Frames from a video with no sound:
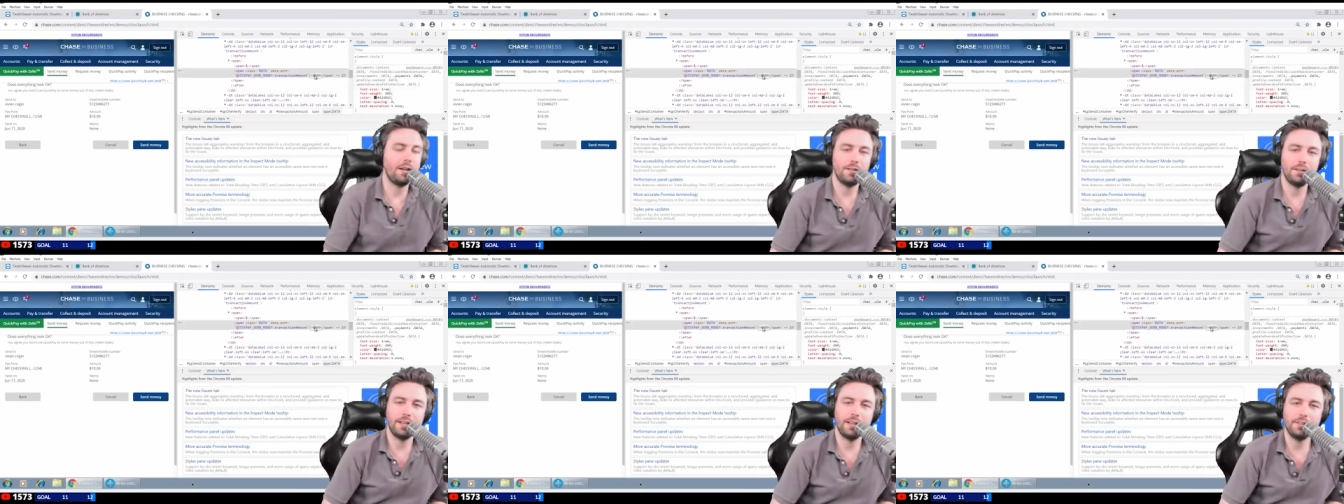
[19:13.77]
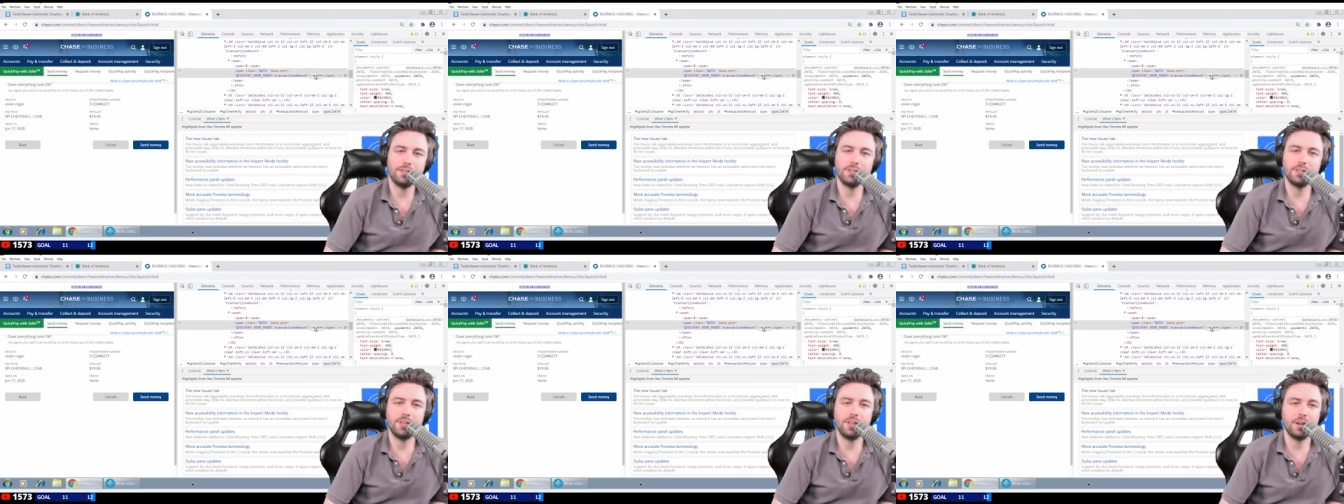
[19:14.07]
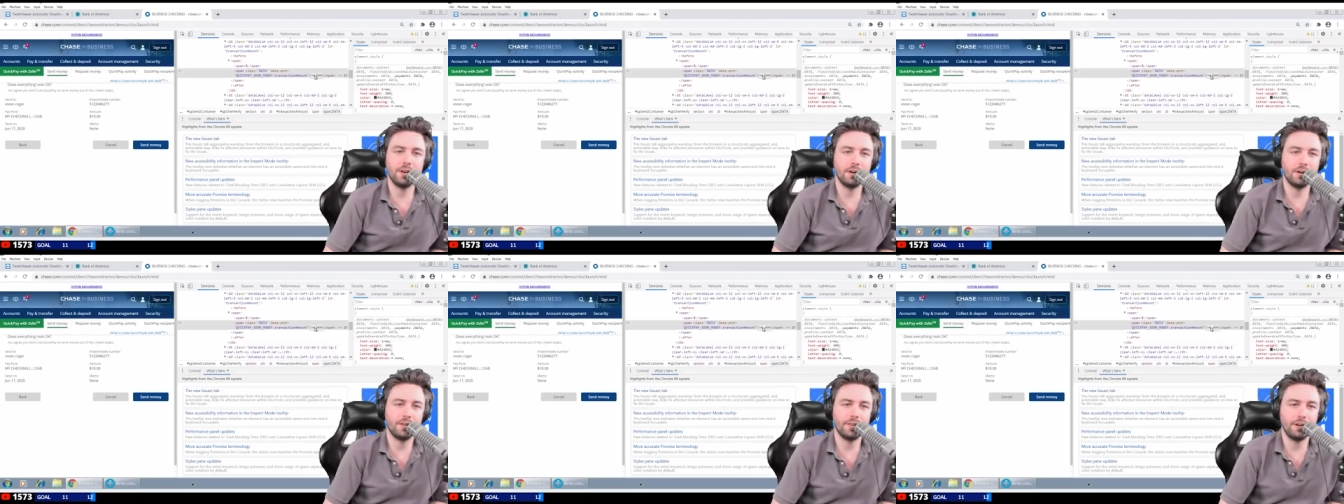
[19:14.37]
how lazy
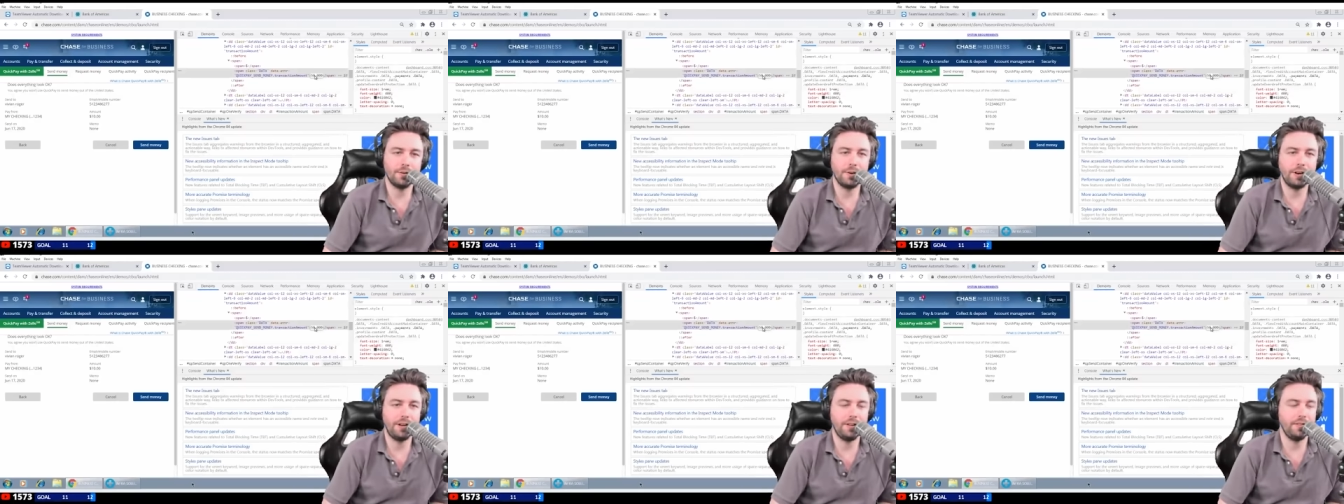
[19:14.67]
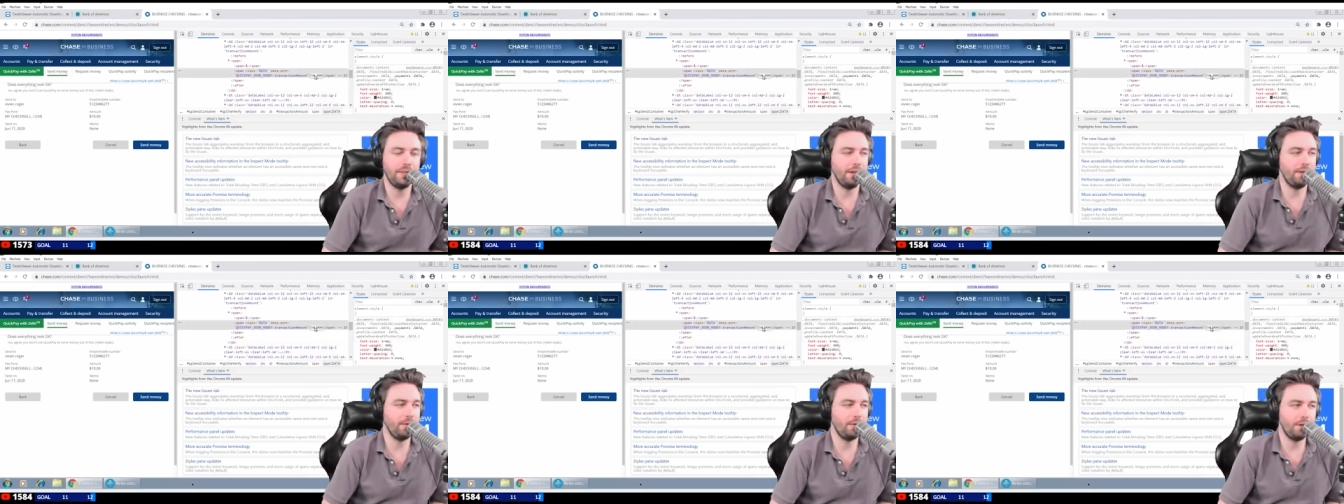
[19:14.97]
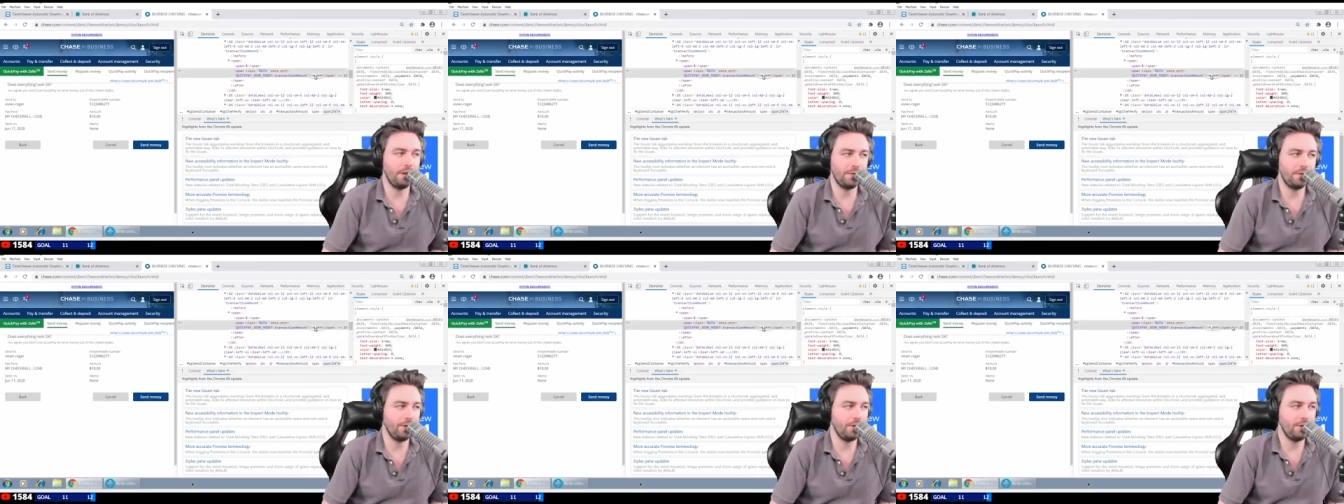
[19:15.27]
they are. They write. They
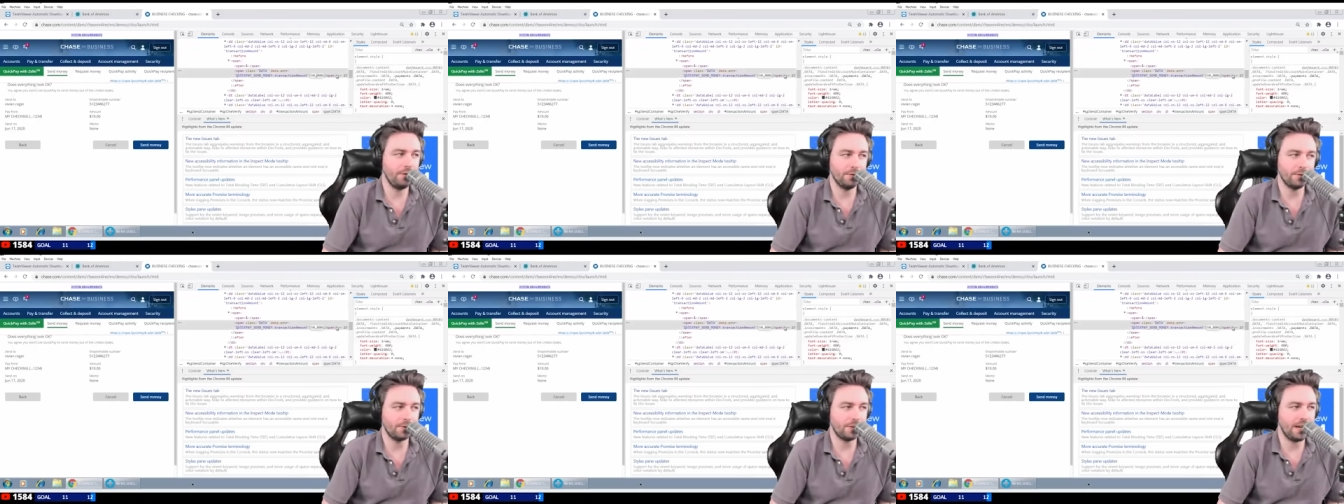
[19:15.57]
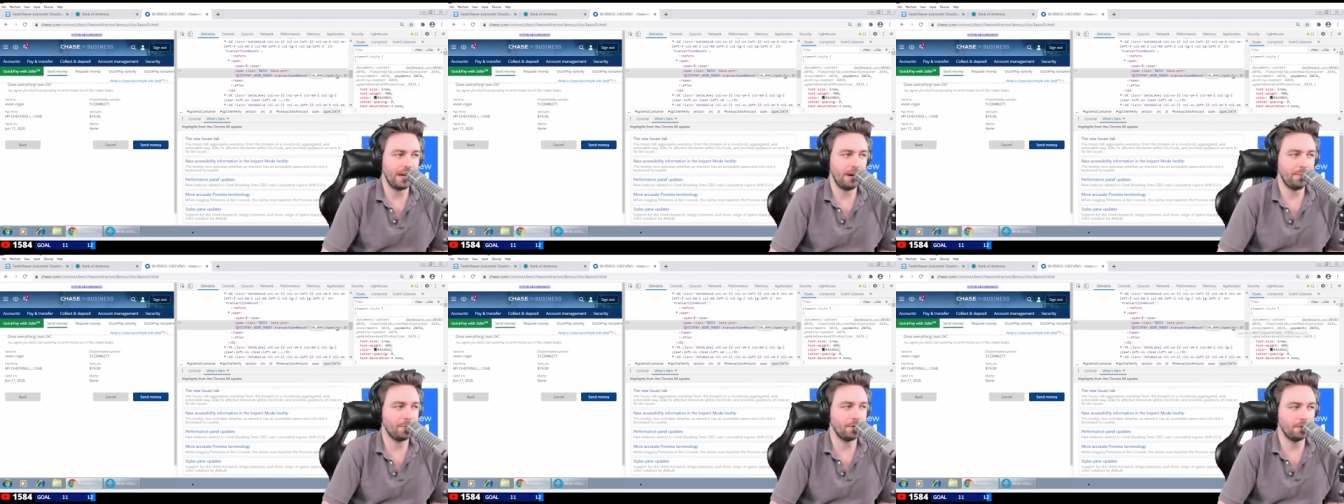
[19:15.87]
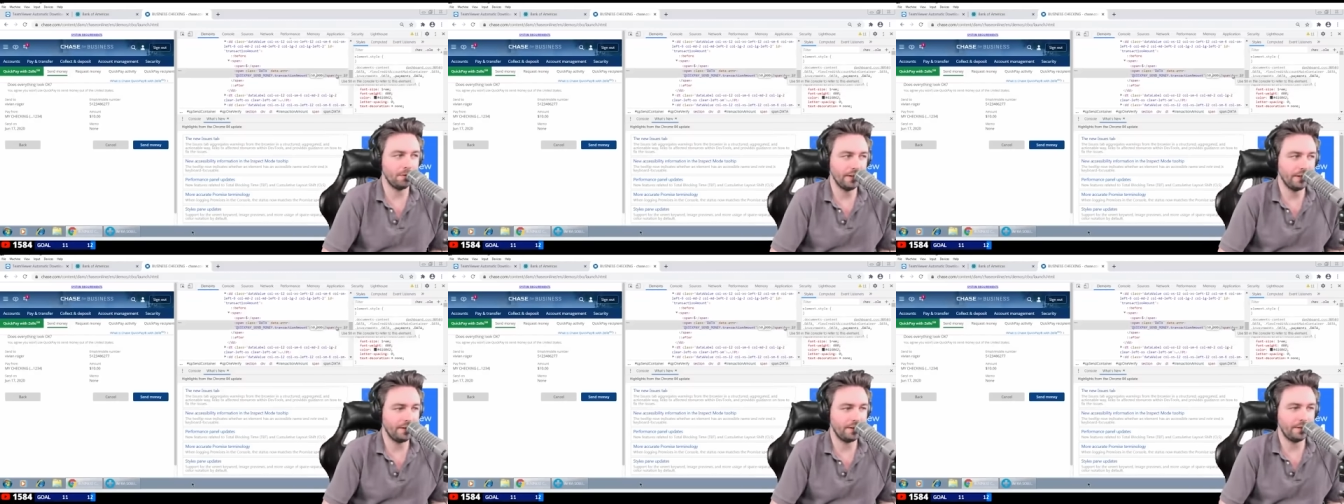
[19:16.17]
don't even use
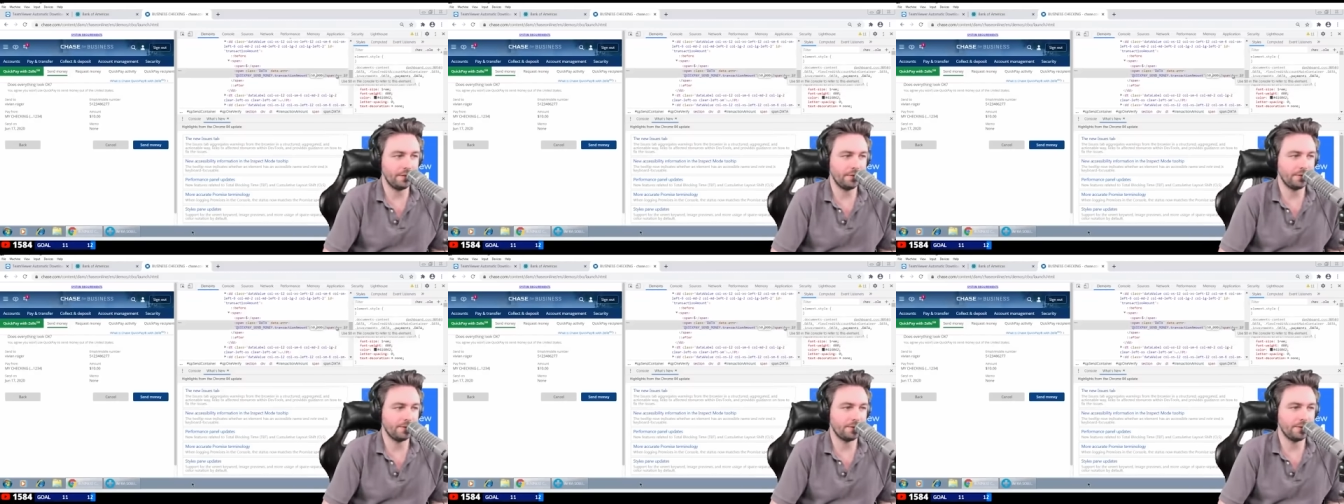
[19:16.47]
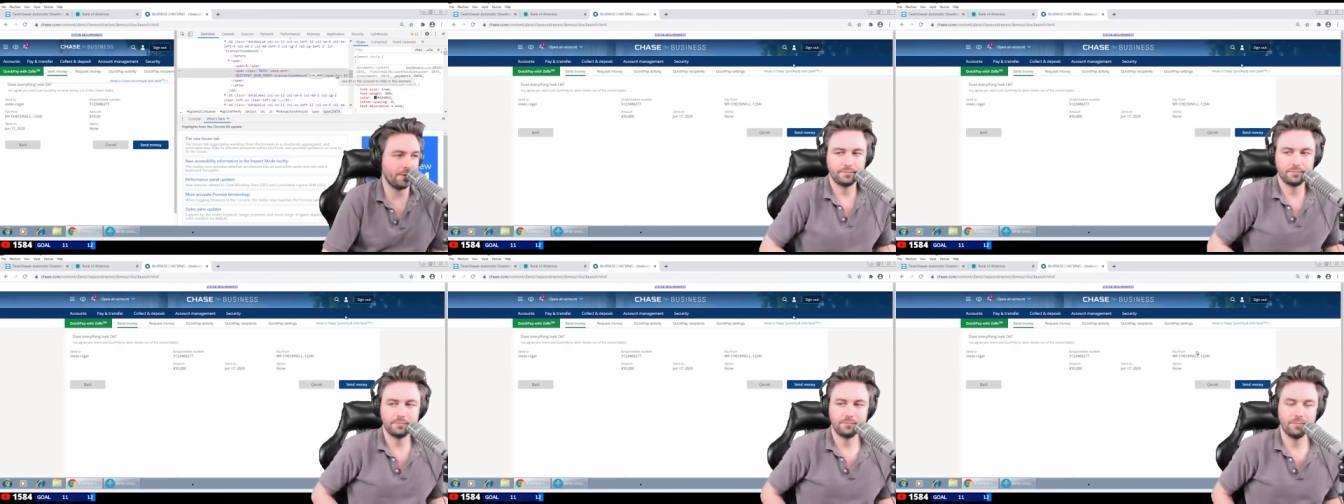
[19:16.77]
capital letters.